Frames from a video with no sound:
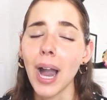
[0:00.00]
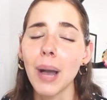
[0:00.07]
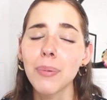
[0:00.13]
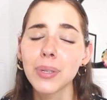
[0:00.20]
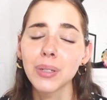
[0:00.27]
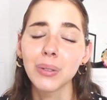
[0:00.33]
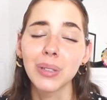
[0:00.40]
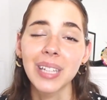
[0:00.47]

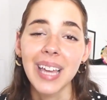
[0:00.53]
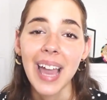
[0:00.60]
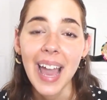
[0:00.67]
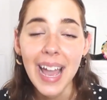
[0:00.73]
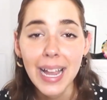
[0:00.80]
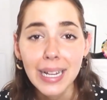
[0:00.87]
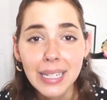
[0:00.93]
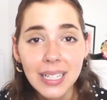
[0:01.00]
absolutely
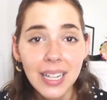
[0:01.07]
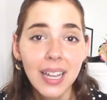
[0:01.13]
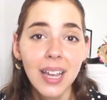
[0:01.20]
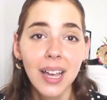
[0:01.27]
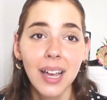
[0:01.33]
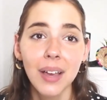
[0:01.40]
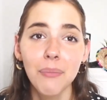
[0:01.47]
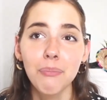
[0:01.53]
hate
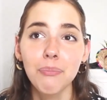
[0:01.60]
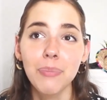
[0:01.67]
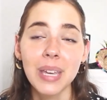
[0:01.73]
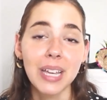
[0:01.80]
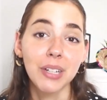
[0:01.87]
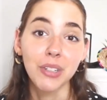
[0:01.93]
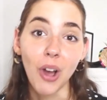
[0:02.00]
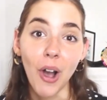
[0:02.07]

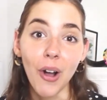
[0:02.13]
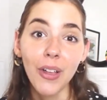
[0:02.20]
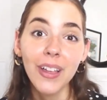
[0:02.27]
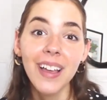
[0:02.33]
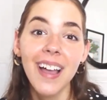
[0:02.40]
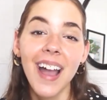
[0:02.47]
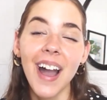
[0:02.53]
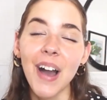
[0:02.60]
being
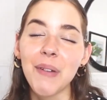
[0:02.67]
tall,